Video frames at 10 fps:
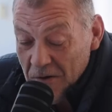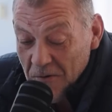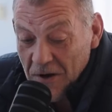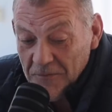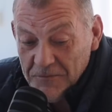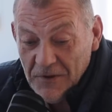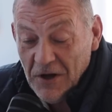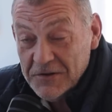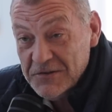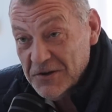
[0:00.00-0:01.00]
Well,
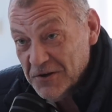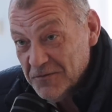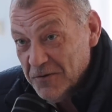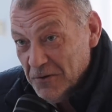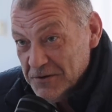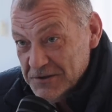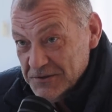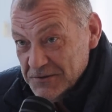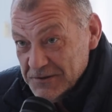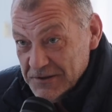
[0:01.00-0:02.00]
lots to look forward
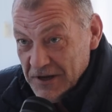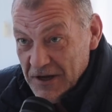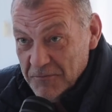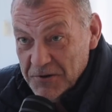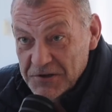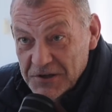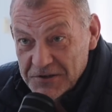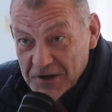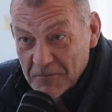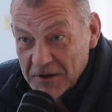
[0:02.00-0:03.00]
to. I
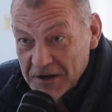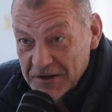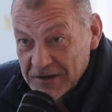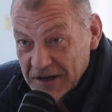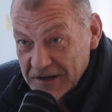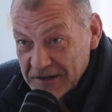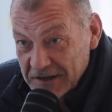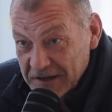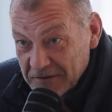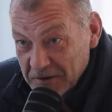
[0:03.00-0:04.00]
appreciate you coming in
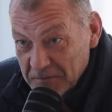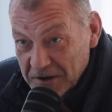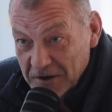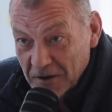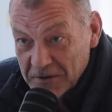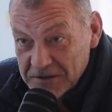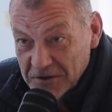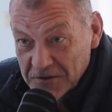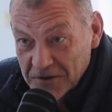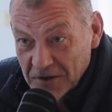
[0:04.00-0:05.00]
and giving a bit of comment
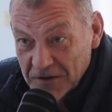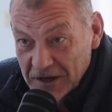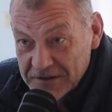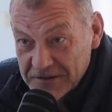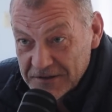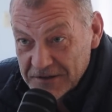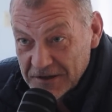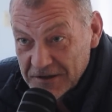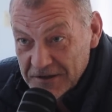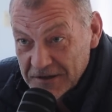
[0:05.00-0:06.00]
on that.
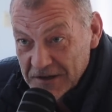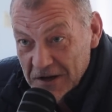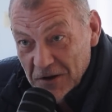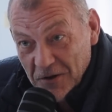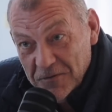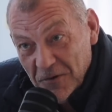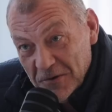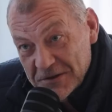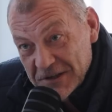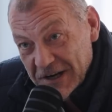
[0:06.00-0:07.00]
And look
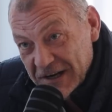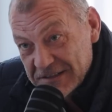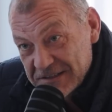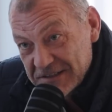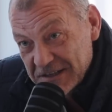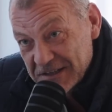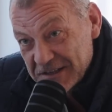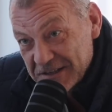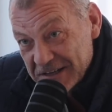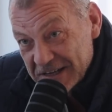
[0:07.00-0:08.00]
forward to the next
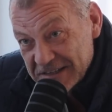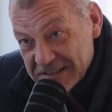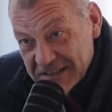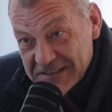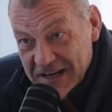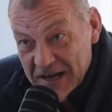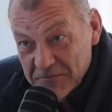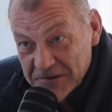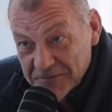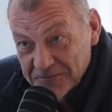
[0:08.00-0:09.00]
6
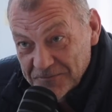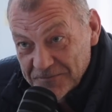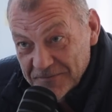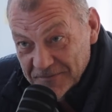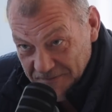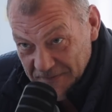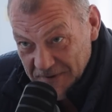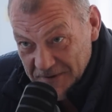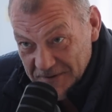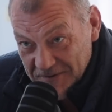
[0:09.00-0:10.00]
games.
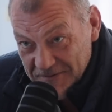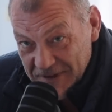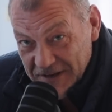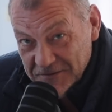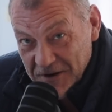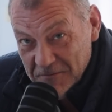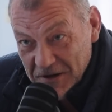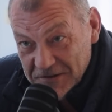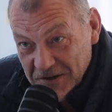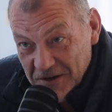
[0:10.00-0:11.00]
Thanks very
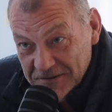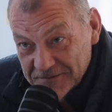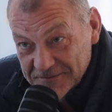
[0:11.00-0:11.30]
much, Scott.